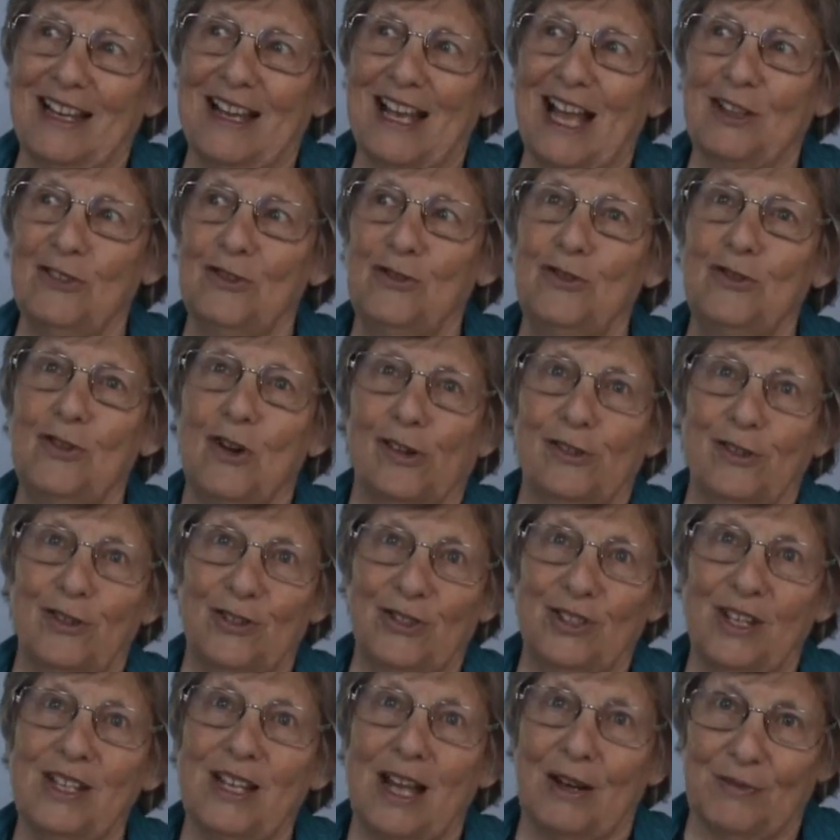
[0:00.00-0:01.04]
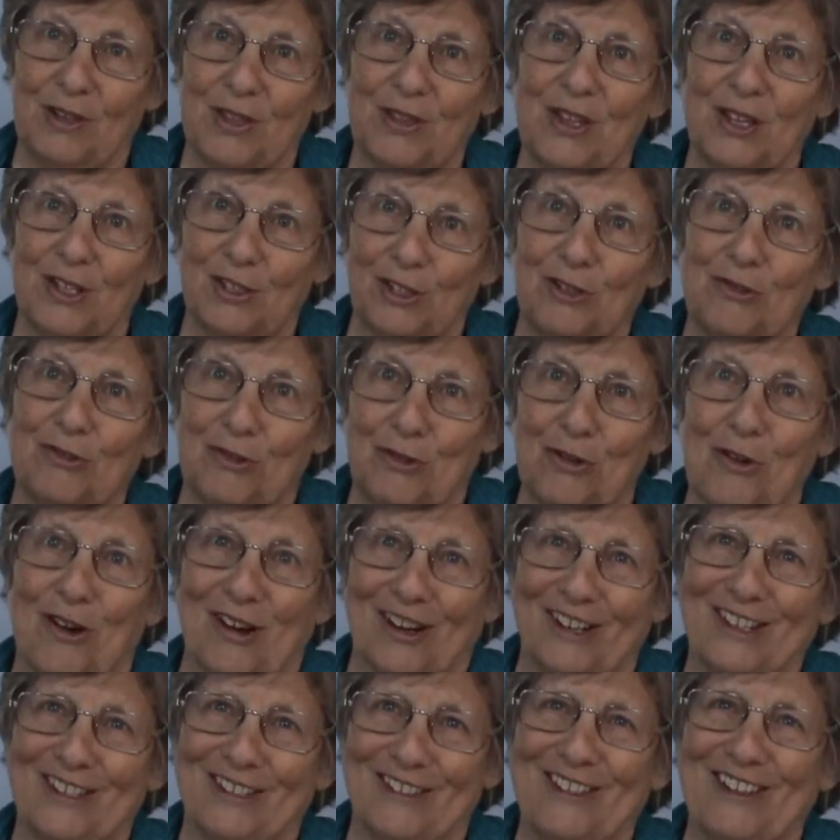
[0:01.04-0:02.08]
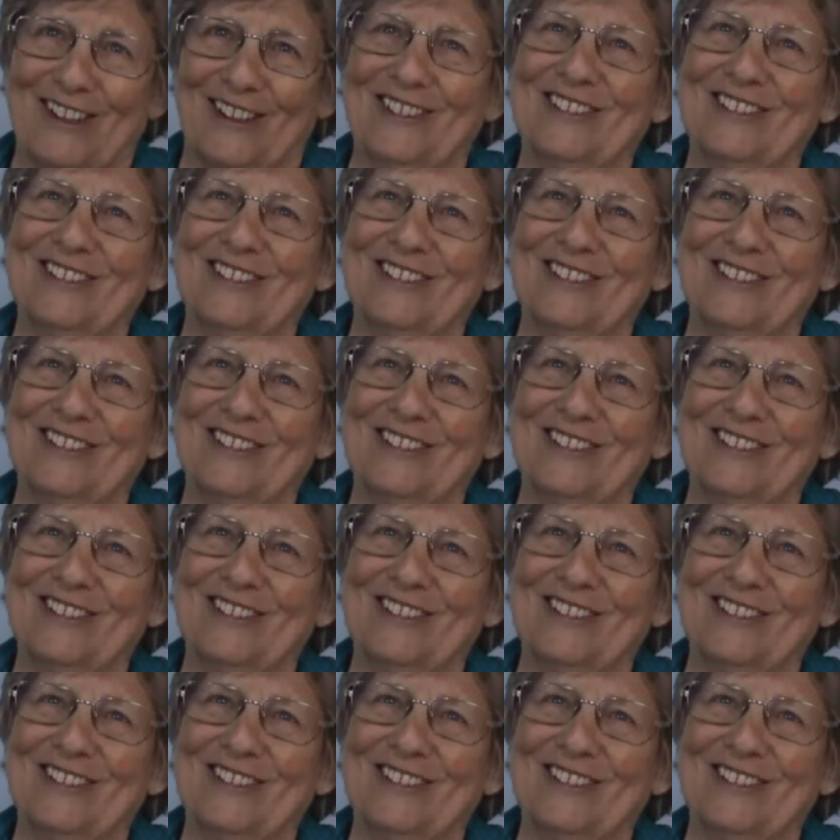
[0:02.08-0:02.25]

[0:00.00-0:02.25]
And New Yorkers think everything is in New York, you know?